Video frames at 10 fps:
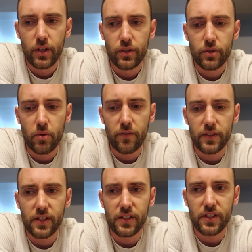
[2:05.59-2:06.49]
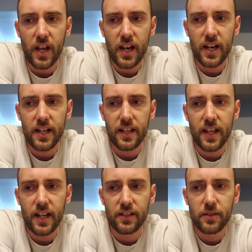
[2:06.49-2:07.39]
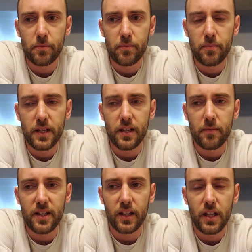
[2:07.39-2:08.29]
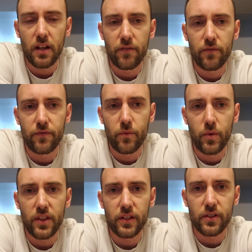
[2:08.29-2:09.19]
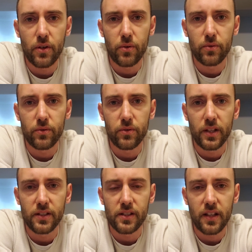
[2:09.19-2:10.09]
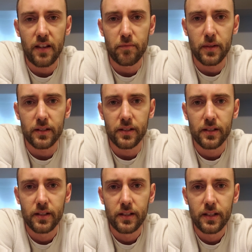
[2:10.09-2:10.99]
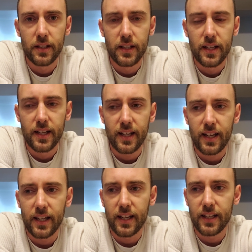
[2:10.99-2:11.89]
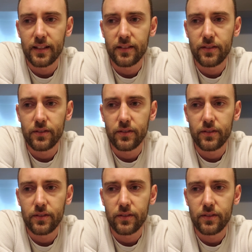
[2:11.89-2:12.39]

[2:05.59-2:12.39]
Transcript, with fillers: sort of a society that has become in love with its own enslavement. And